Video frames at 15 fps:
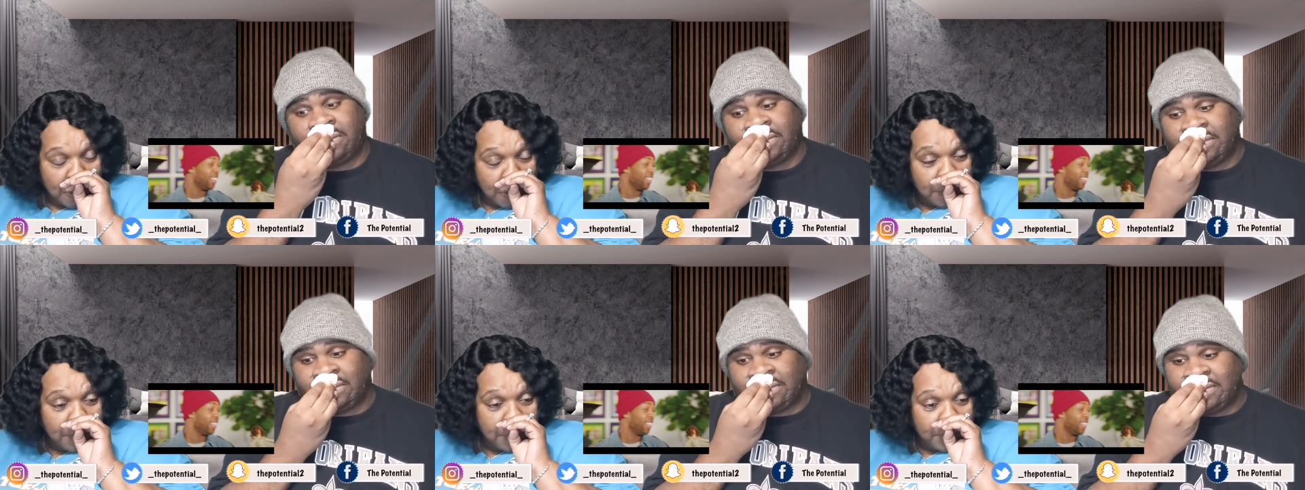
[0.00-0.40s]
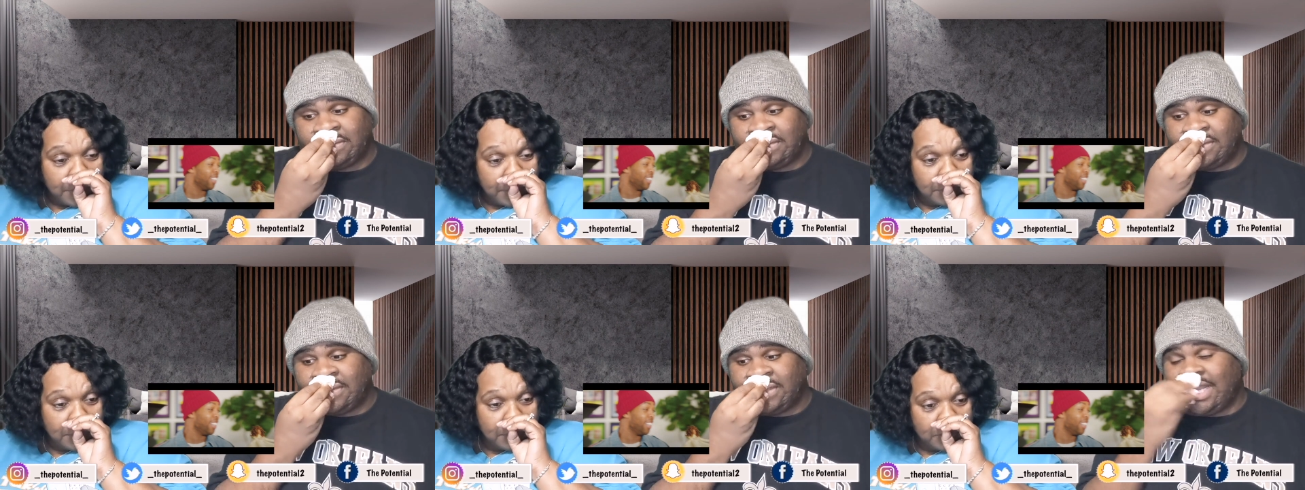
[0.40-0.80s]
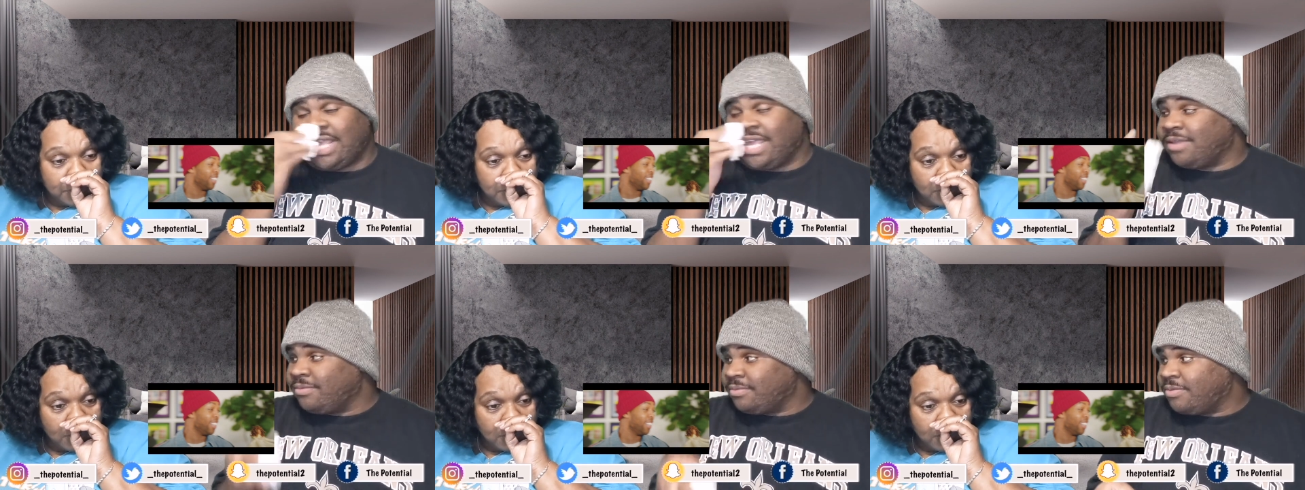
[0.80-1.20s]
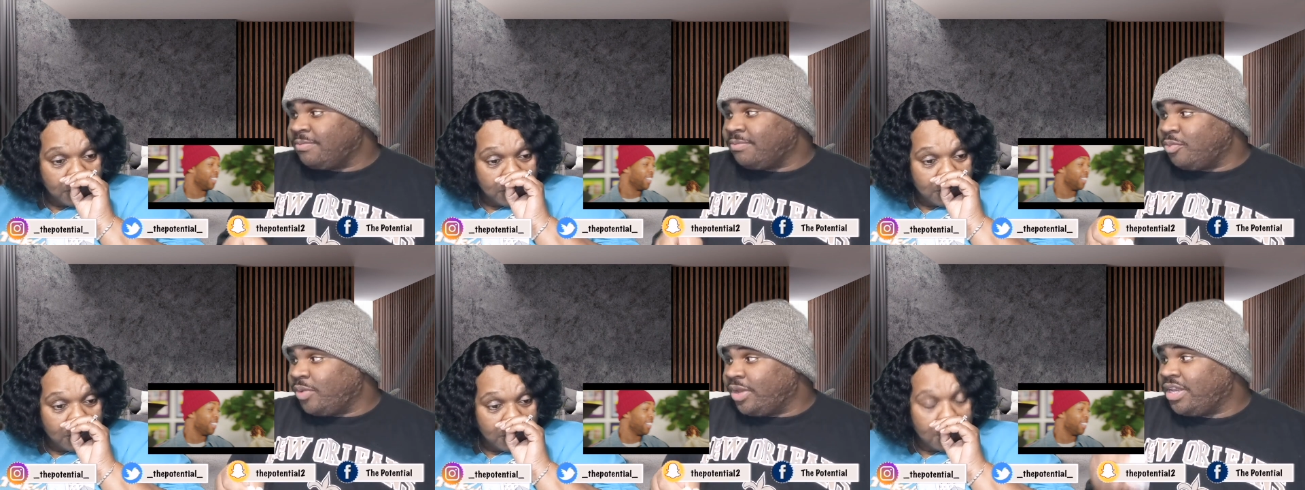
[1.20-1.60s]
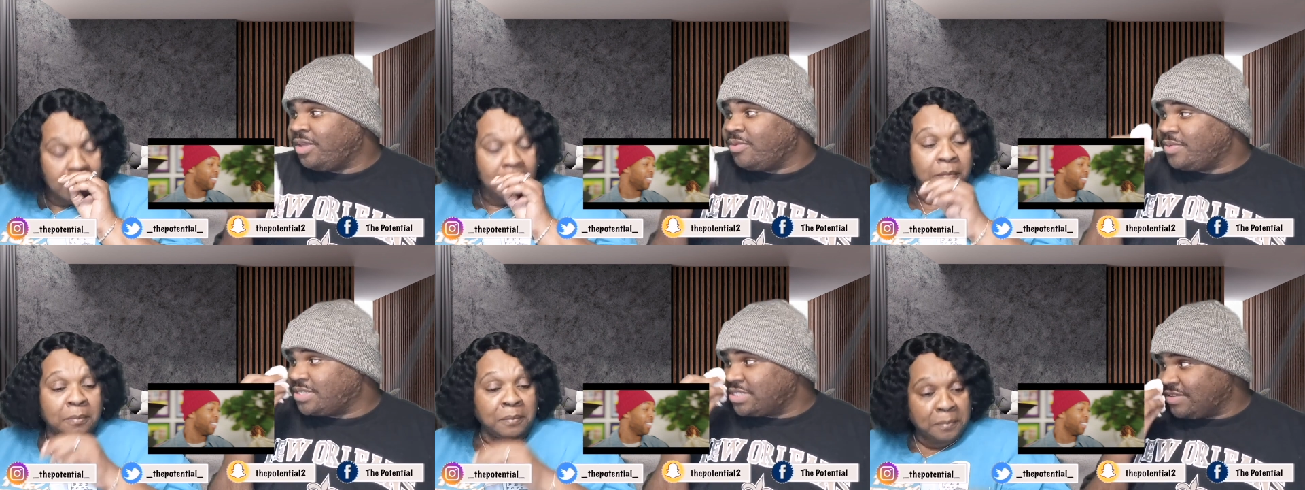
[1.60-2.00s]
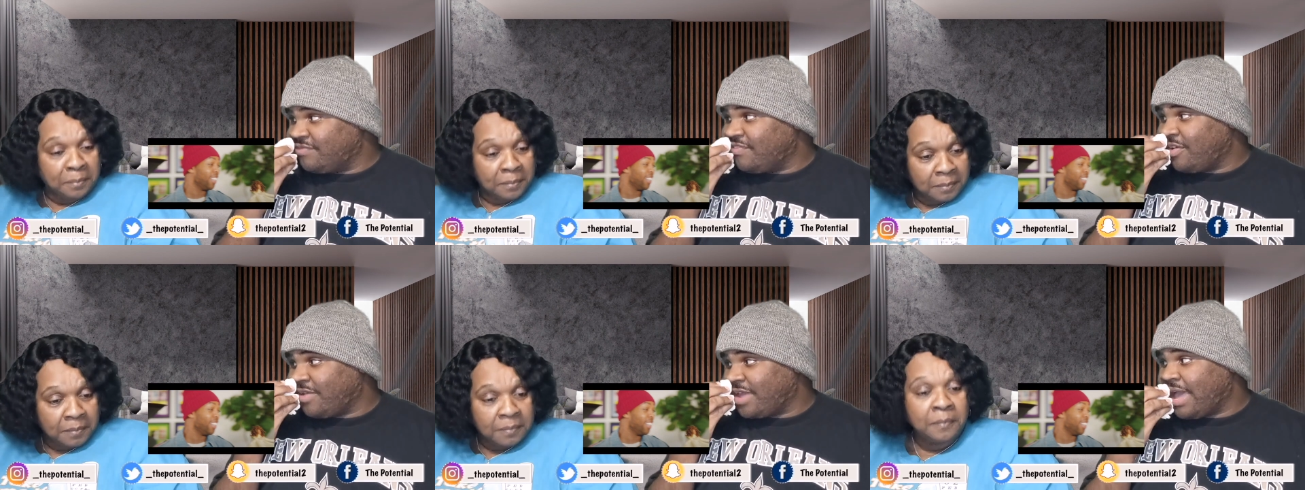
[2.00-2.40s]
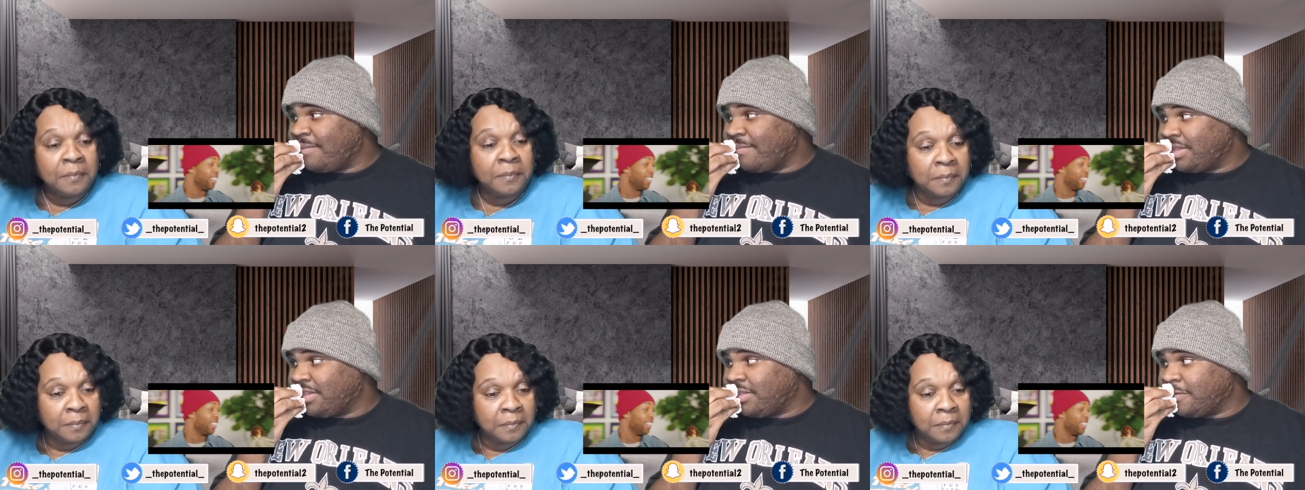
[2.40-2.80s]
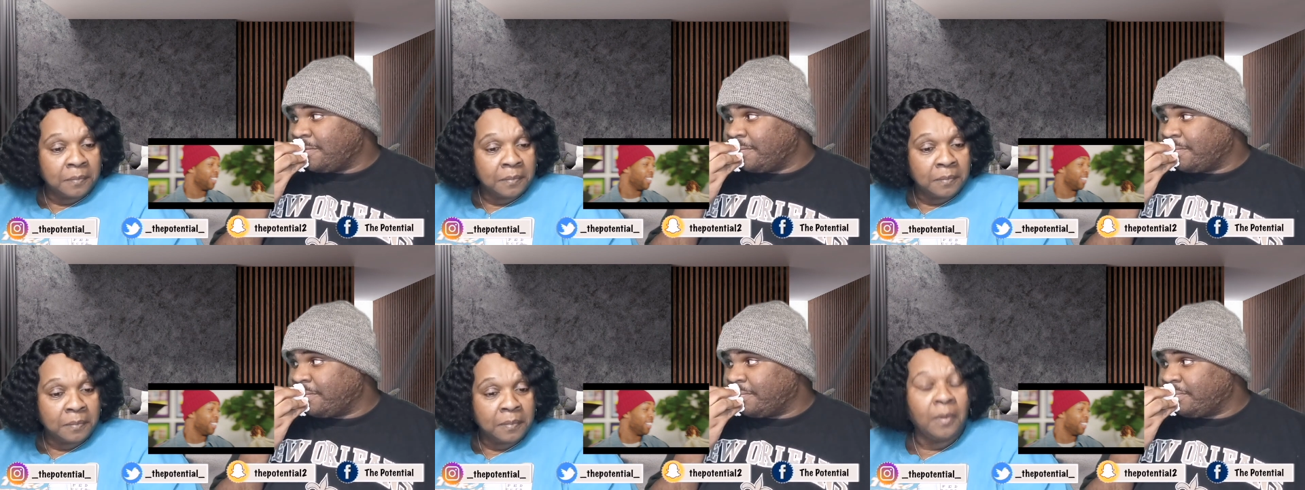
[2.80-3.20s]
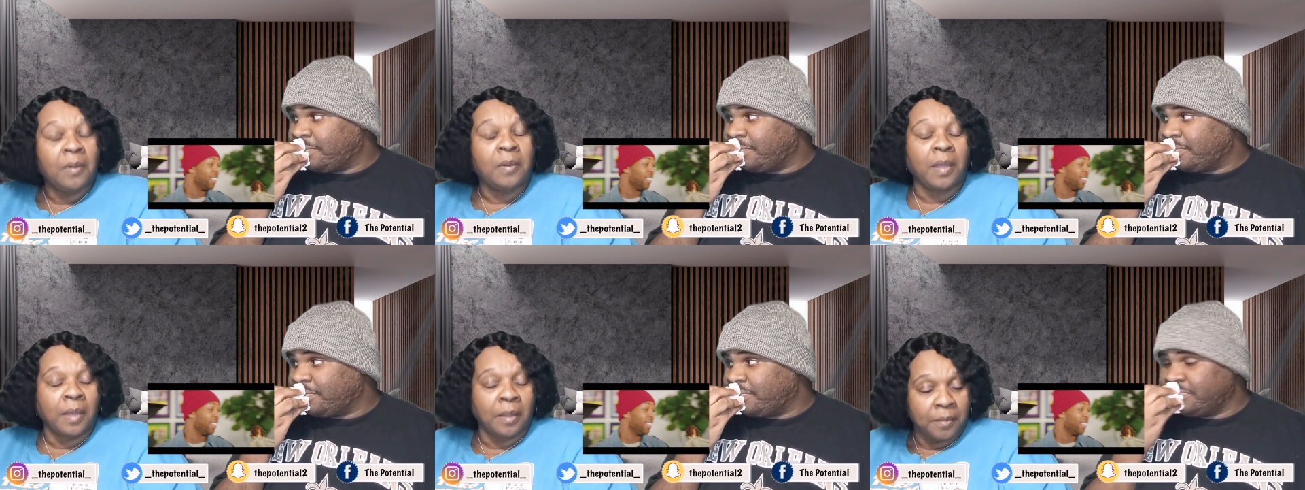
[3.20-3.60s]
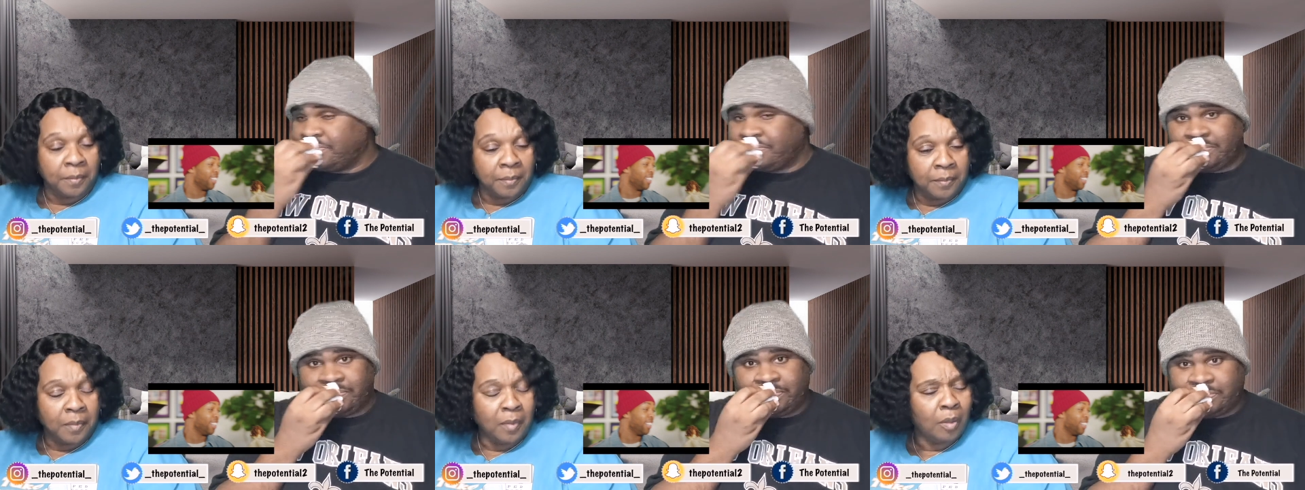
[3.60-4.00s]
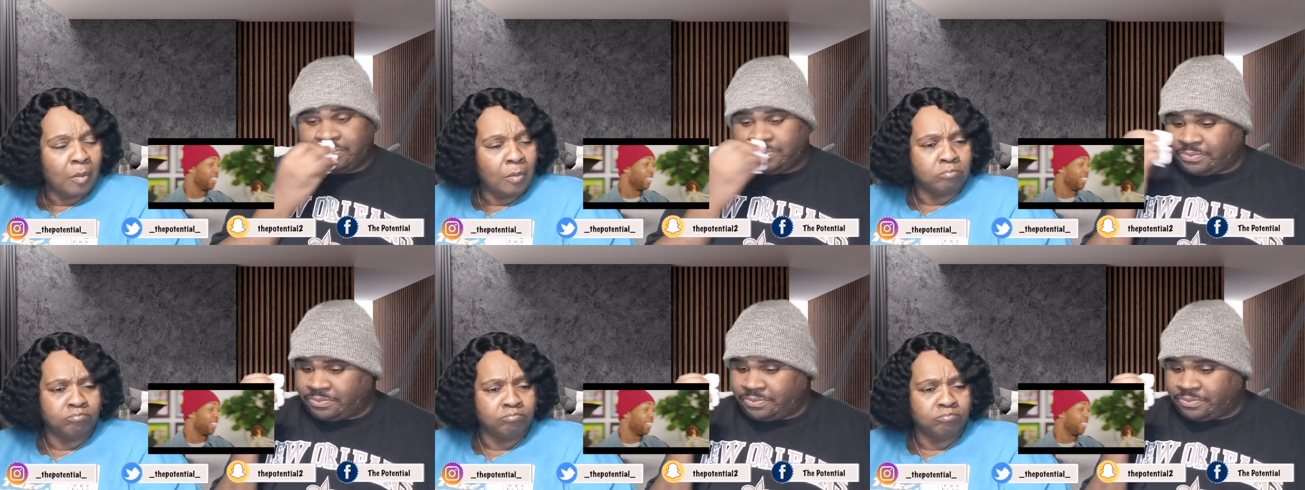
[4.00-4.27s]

Speaker 1: All right. And Whitney was the fairy godmother. Oh.